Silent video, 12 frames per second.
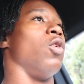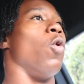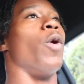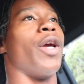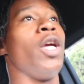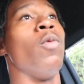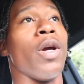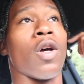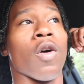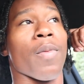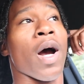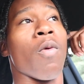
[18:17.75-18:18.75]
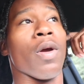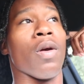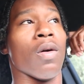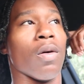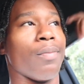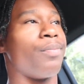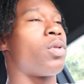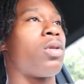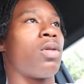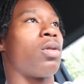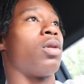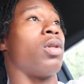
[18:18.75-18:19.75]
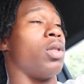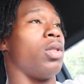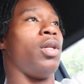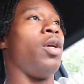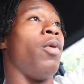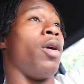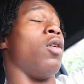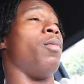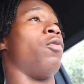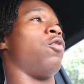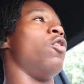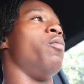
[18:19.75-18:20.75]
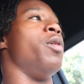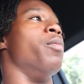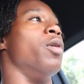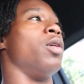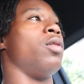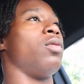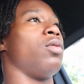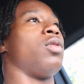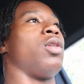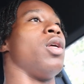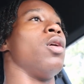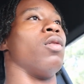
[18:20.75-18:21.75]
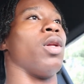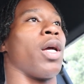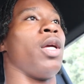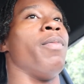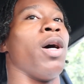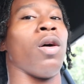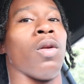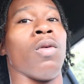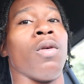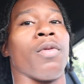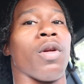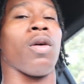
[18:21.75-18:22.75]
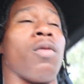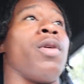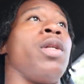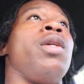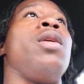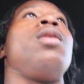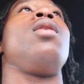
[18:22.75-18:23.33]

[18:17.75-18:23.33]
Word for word: Or when he wake up, I wake up. Cause he wake up before me, but still, like he my alarm clock, really.